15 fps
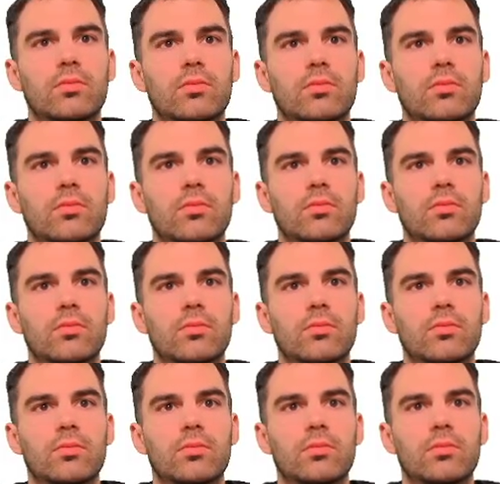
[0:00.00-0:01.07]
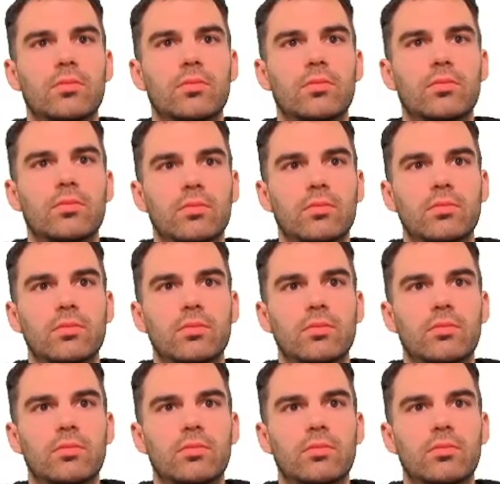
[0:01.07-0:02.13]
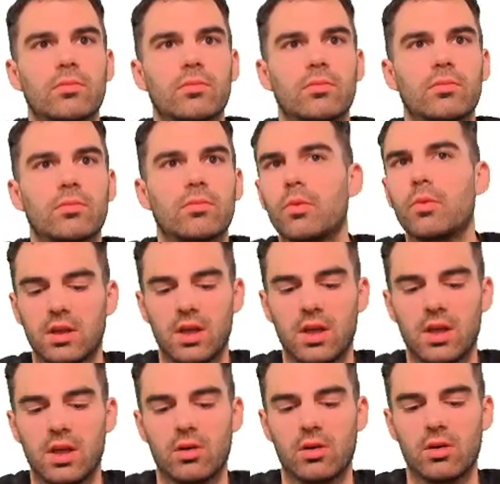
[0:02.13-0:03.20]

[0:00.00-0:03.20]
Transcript: We could find it here through Software as a Service.